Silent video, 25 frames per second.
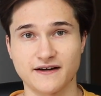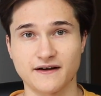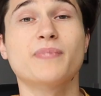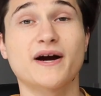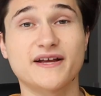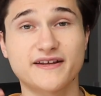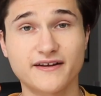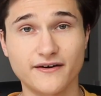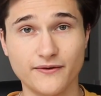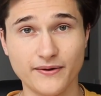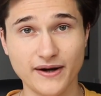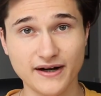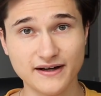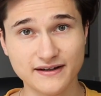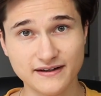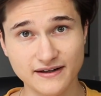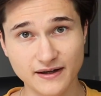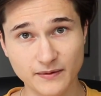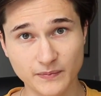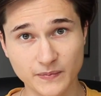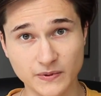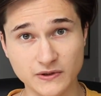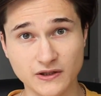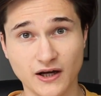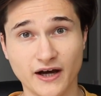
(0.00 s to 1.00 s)
By directly
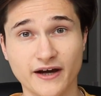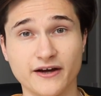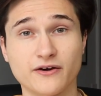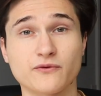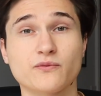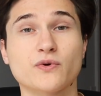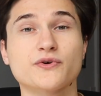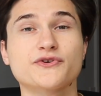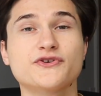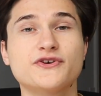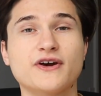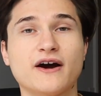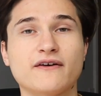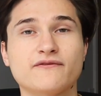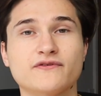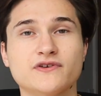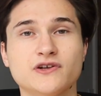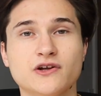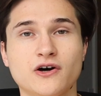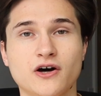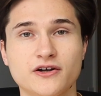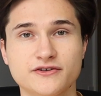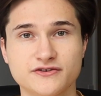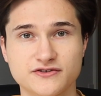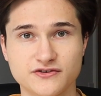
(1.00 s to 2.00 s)
applying what you have
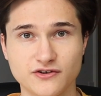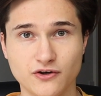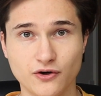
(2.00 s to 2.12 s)
learned